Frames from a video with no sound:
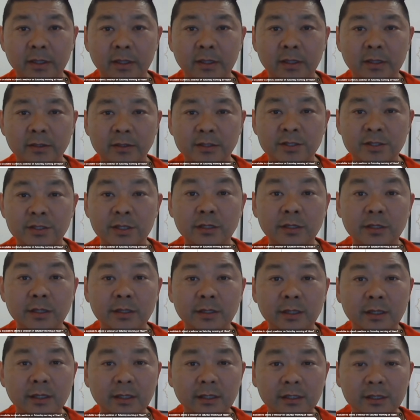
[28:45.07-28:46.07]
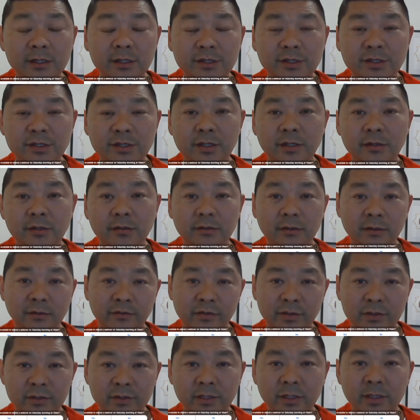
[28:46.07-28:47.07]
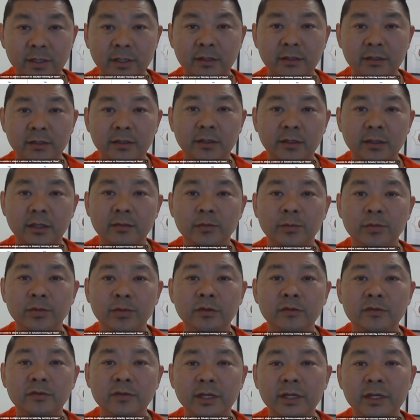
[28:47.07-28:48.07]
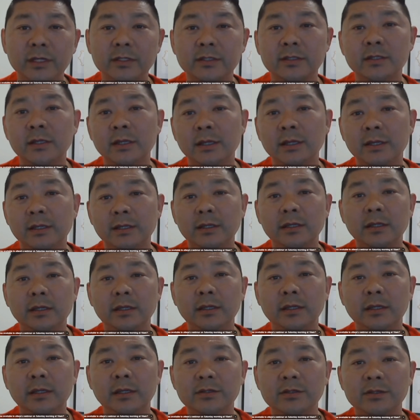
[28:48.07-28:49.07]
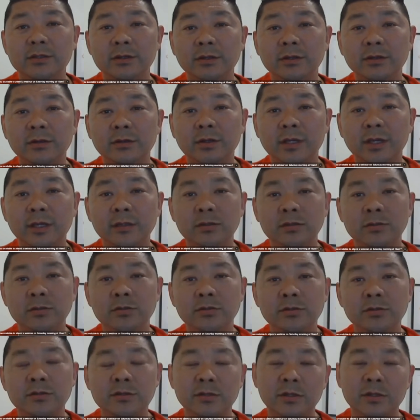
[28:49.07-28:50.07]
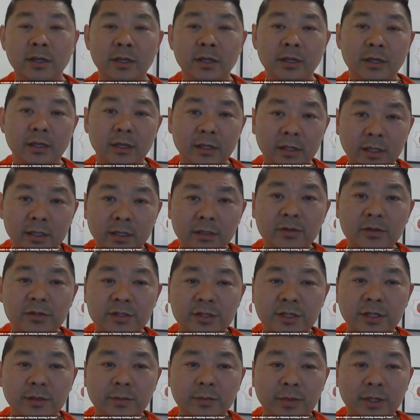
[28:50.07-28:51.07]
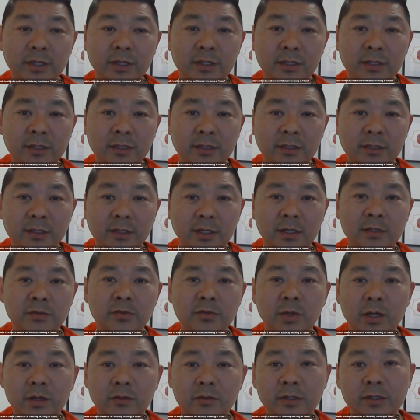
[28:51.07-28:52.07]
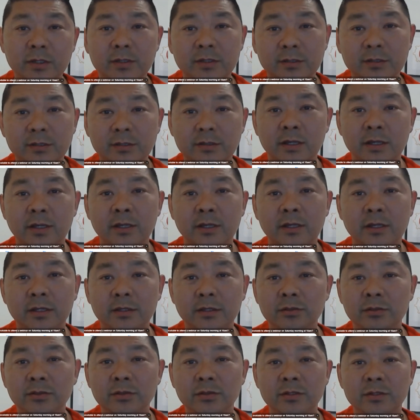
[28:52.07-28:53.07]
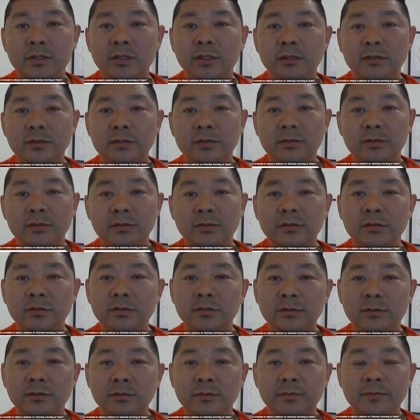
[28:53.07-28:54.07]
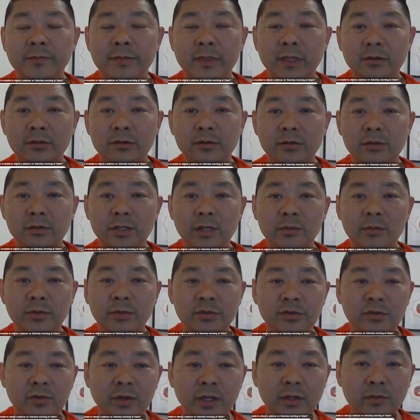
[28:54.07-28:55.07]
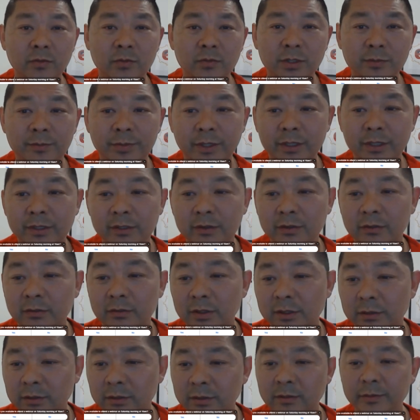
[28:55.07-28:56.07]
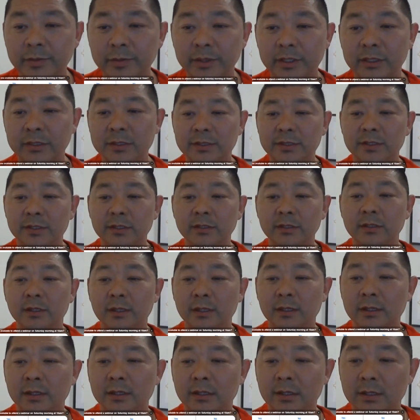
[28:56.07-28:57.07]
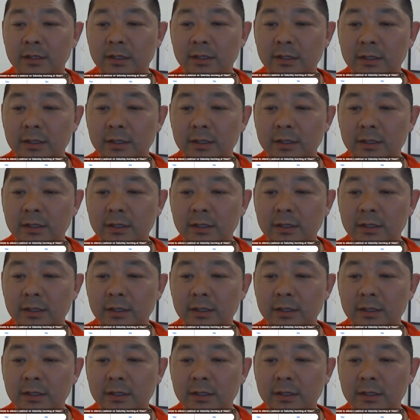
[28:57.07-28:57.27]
And studying English obviously can prove that. So you can use in your CPD as well as using to demonstrate one particular competency.